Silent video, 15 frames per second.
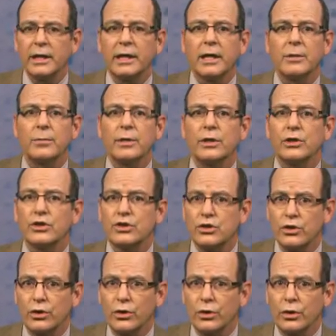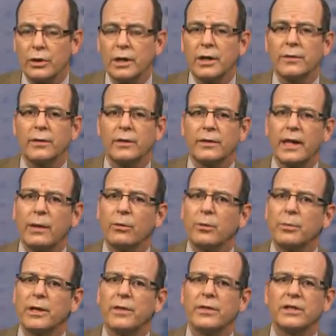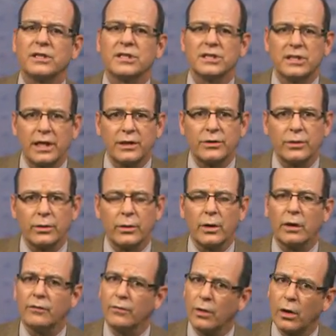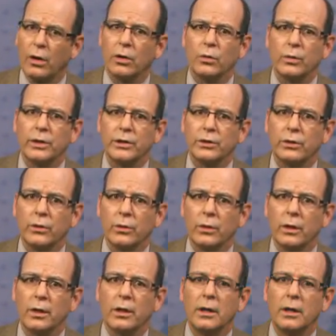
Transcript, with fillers: can be assured that they will be the center of all we do.